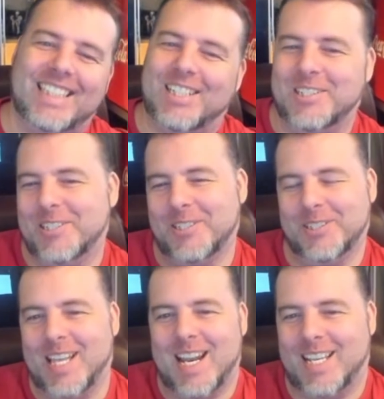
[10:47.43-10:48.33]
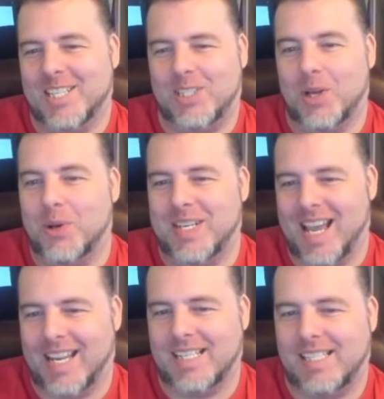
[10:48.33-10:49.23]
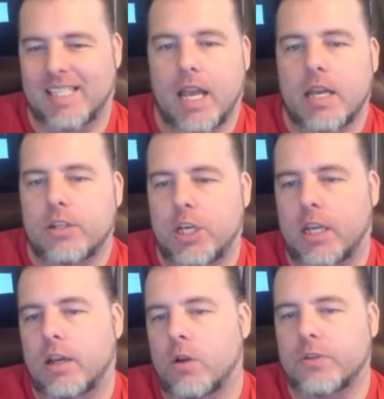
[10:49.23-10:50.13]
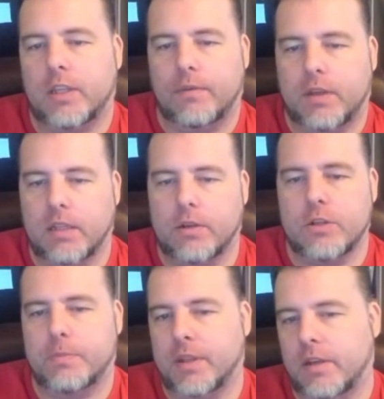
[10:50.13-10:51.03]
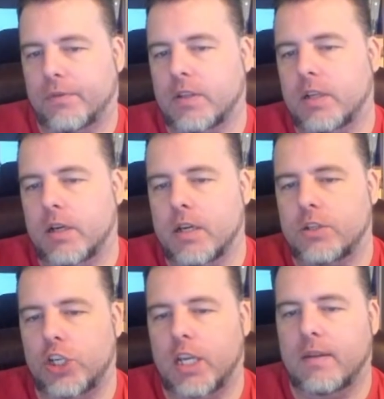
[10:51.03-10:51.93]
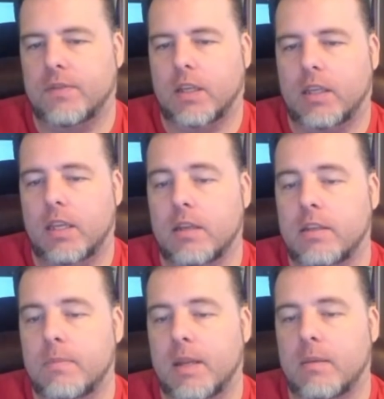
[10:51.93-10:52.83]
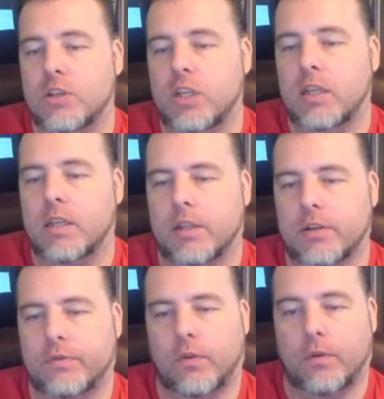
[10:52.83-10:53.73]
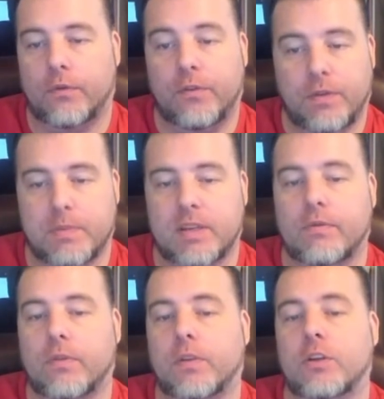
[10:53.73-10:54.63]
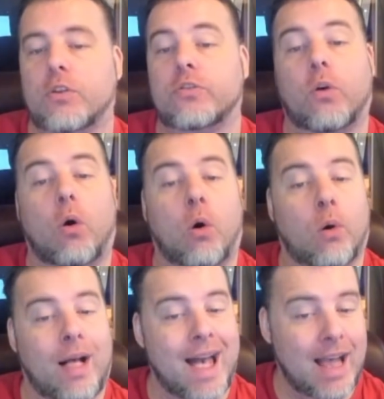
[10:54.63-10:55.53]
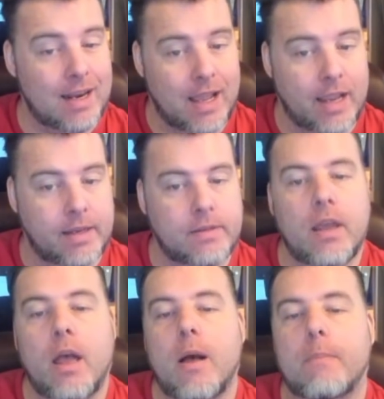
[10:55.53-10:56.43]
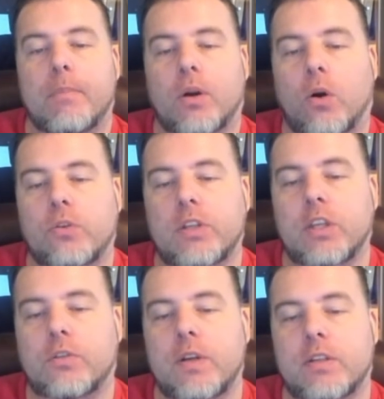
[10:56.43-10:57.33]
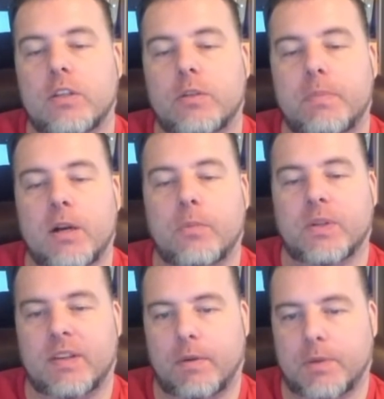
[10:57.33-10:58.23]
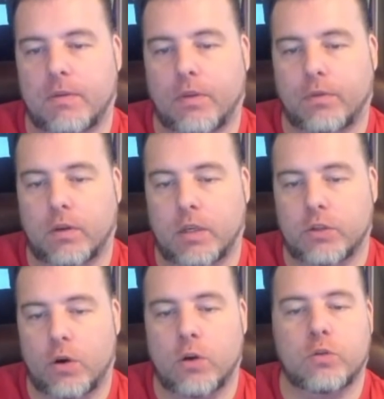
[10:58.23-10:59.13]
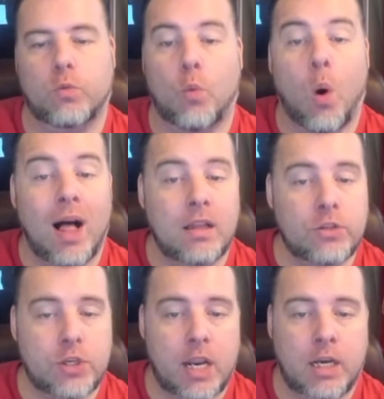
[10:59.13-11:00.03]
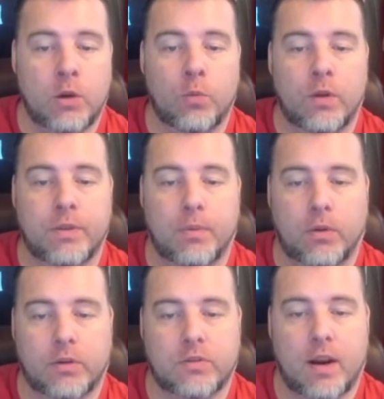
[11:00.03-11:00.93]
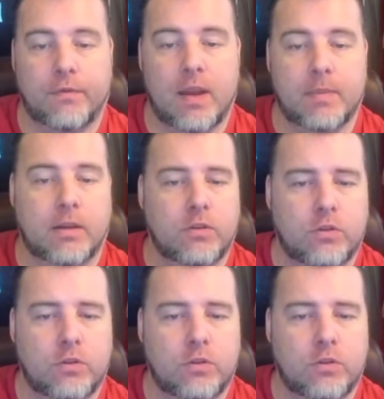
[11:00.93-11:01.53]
Oh, that is so nice. She can also give killers, but the difference here is she gives demon and machine killers for 50% for 3 turns to all allies, but also decreases Spirit with 70% for 3 turns while chaining with the Bolt and Strike family.